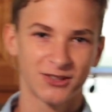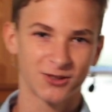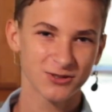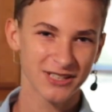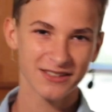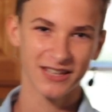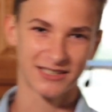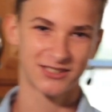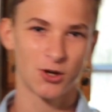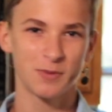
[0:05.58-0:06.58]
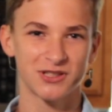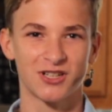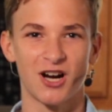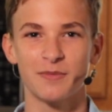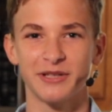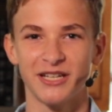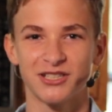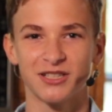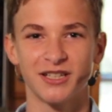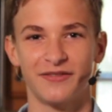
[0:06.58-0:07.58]
Turns out that soap is a
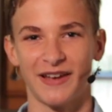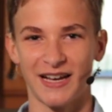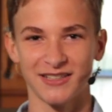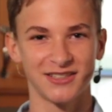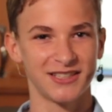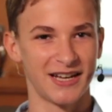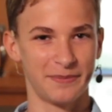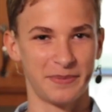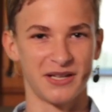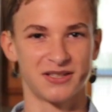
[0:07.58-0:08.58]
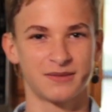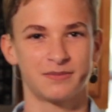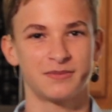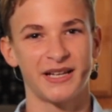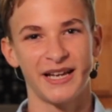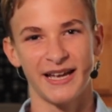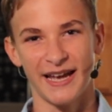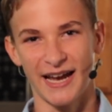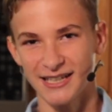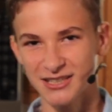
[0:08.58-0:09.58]
combination of acid and base.
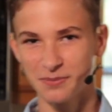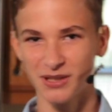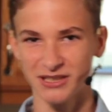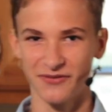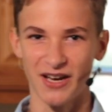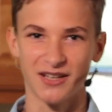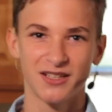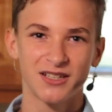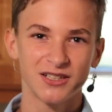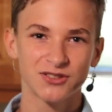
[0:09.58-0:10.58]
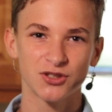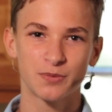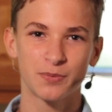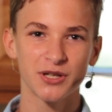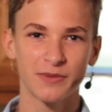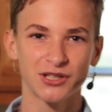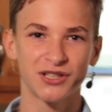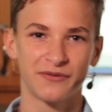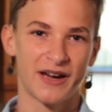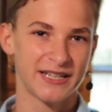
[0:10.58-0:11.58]
Acid plus fat, so it's pretty much
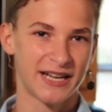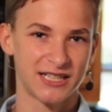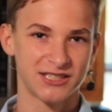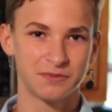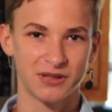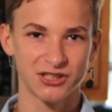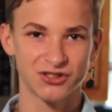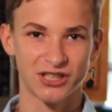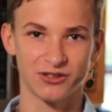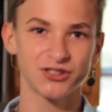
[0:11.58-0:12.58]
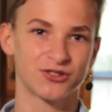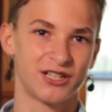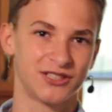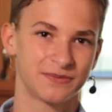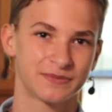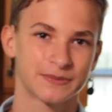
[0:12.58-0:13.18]
fatty acid plus triglycerides.